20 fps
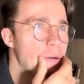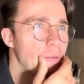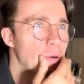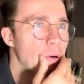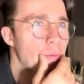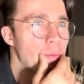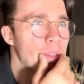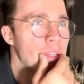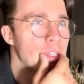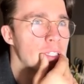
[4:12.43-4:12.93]

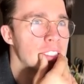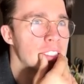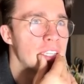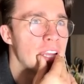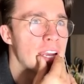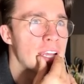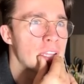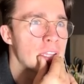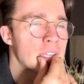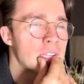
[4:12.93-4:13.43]
Or because
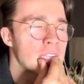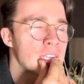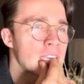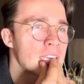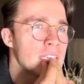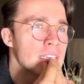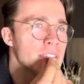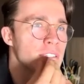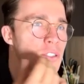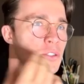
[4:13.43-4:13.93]
death
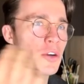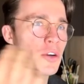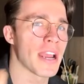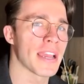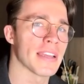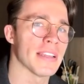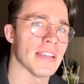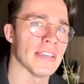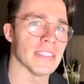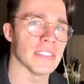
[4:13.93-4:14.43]
can
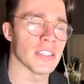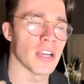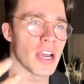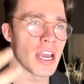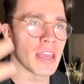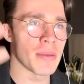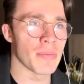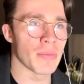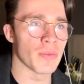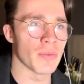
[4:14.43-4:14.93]
strike at any
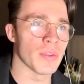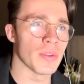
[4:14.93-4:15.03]
time